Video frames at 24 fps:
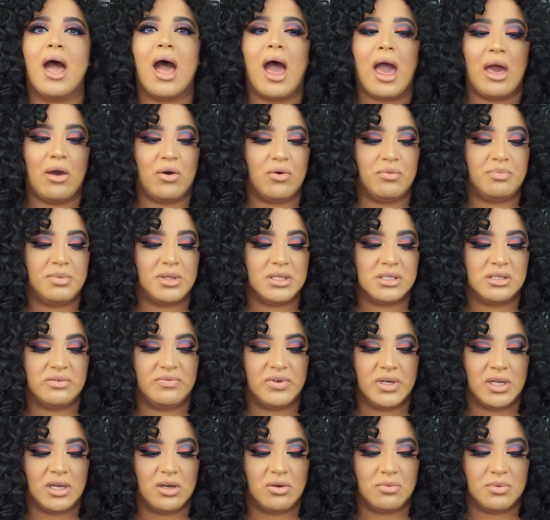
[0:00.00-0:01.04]
I hope this
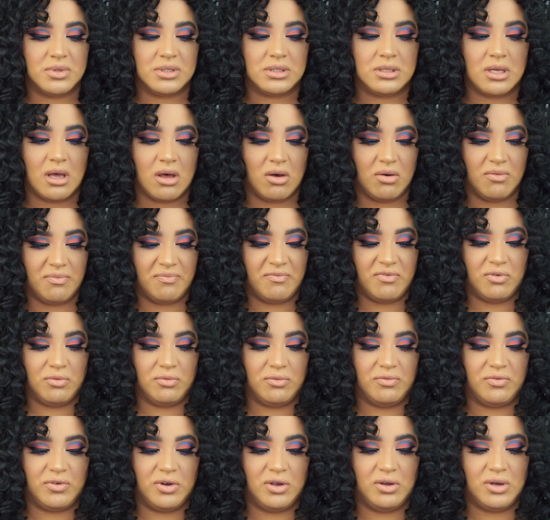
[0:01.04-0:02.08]
video was helpful
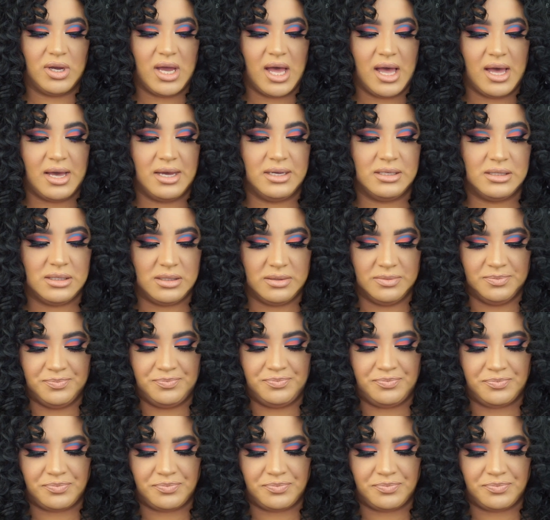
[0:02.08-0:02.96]
for you guys